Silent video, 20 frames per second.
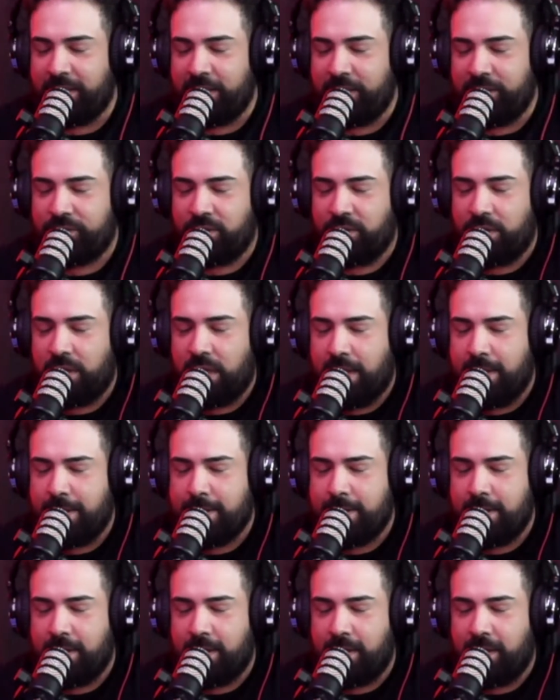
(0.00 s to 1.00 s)
So
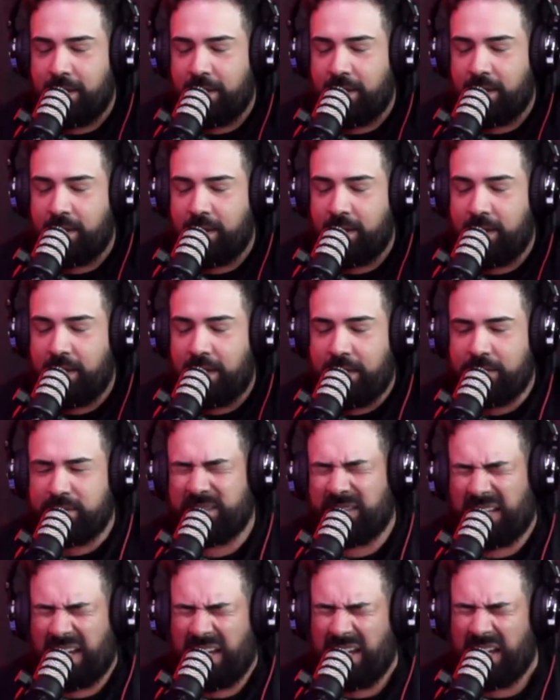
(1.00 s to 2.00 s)
then I was
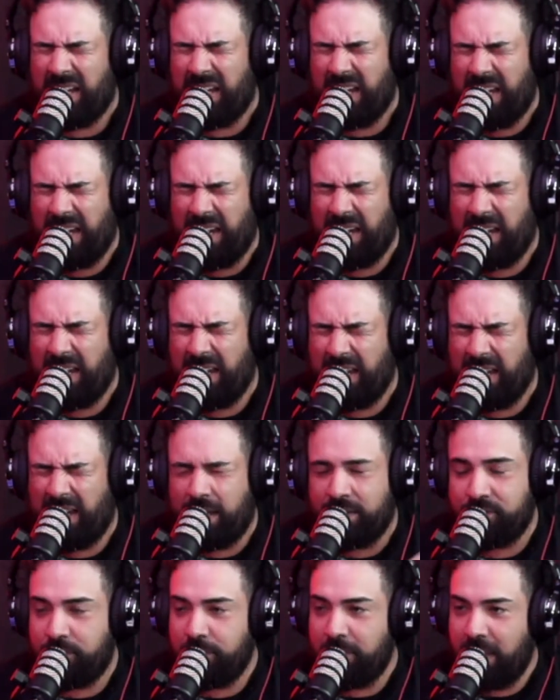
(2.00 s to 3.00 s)
like,
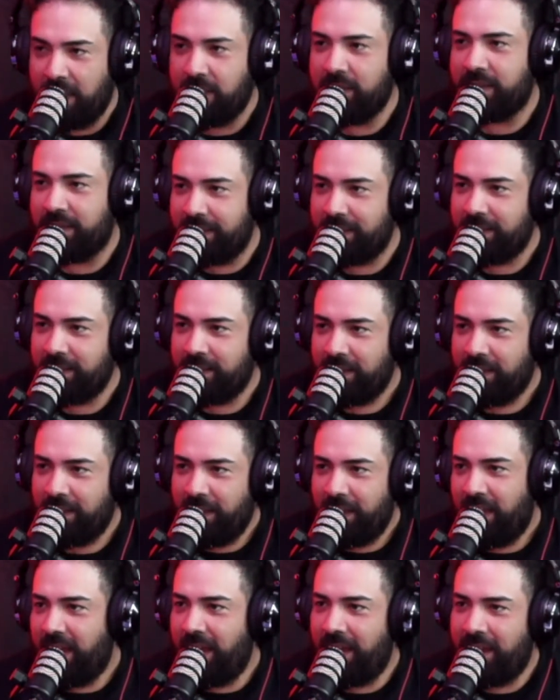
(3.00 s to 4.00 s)
I'll do Molly. And
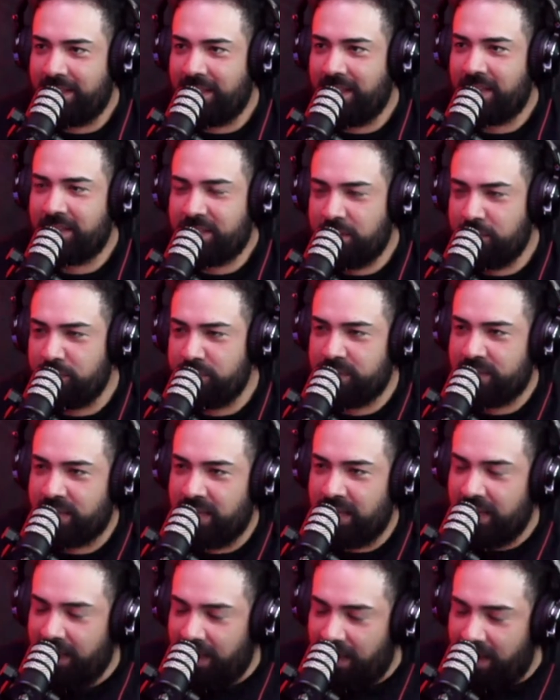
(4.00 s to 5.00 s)
then she was
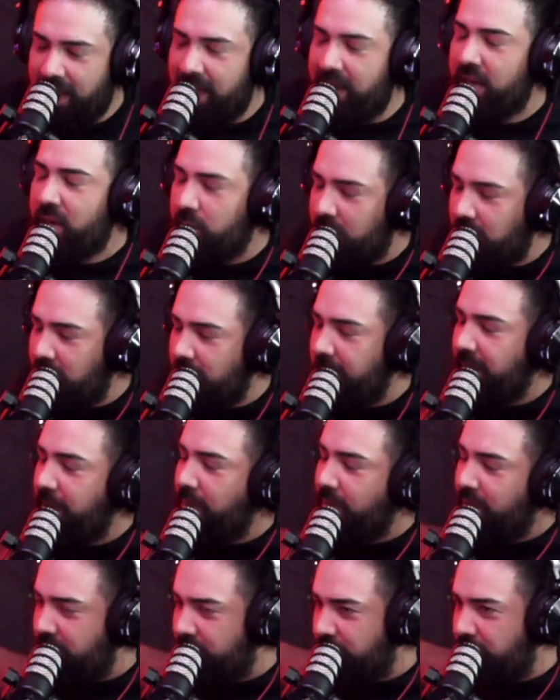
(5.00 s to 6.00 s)
like, I don't want to be
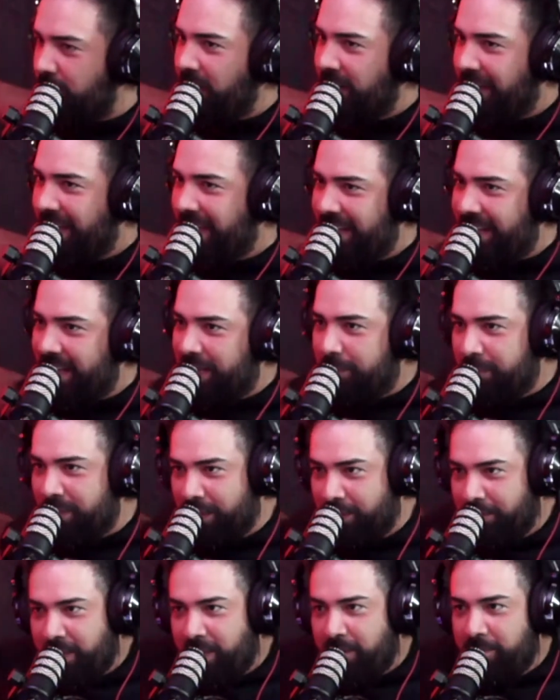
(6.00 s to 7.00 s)
with a drug addict,
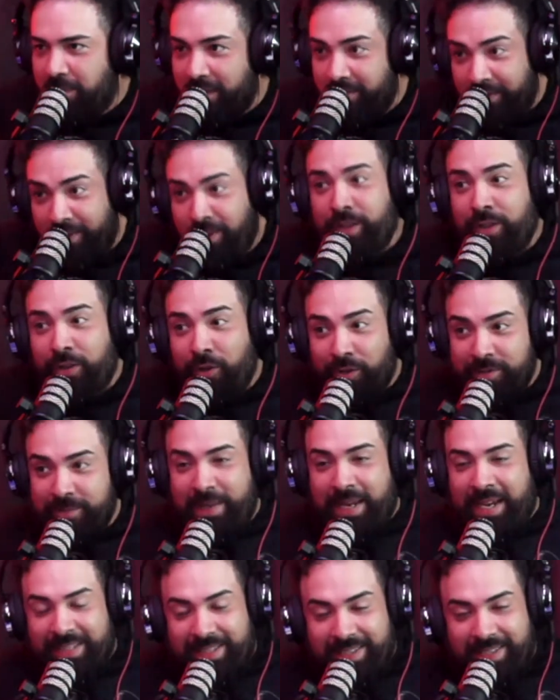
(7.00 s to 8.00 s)
blah, blah, blah. Very
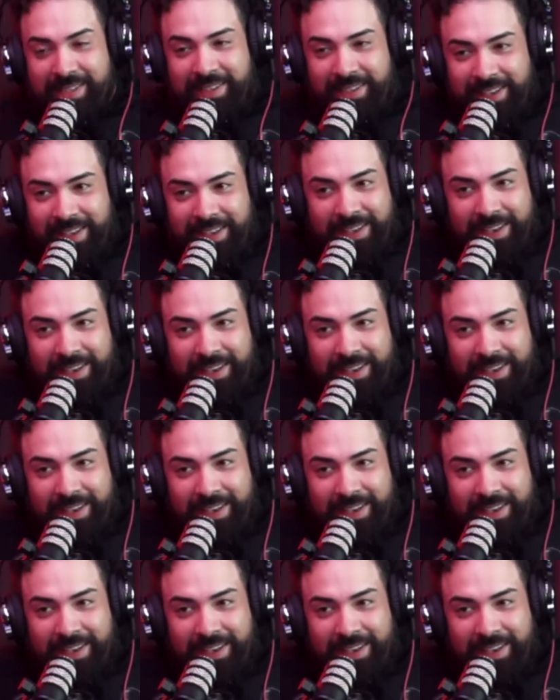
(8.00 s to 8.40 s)
close-minded.